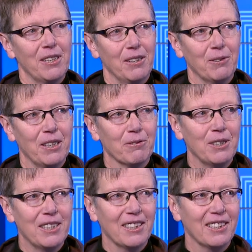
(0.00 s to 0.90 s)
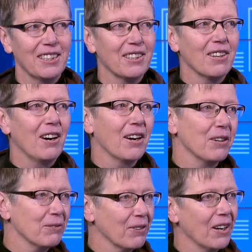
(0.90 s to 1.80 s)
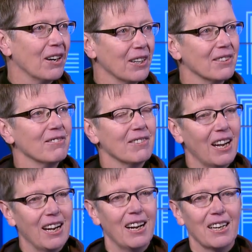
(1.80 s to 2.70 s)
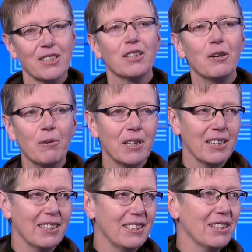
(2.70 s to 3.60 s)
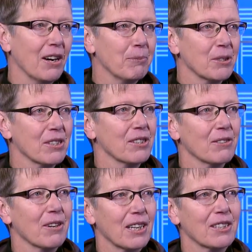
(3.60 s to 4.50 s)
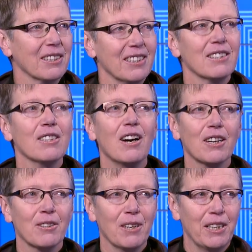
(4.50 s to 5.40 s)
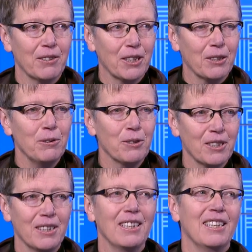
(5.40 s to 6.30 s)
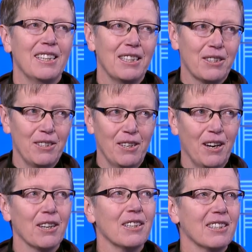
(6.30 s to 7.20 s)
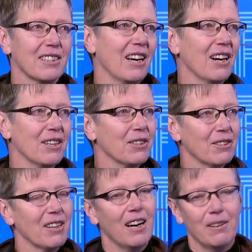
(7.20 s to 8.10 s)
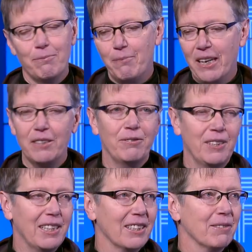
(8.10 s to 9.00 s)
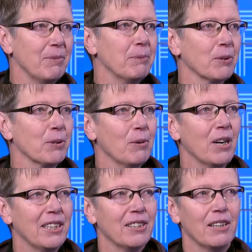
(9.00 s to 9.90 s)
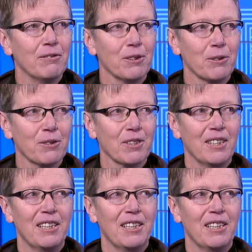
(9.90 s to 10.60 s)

that we originally thought of are actually going in the opposite direction. It's not greater inclusion, it's not uh, uh, benefiting people who are diverse.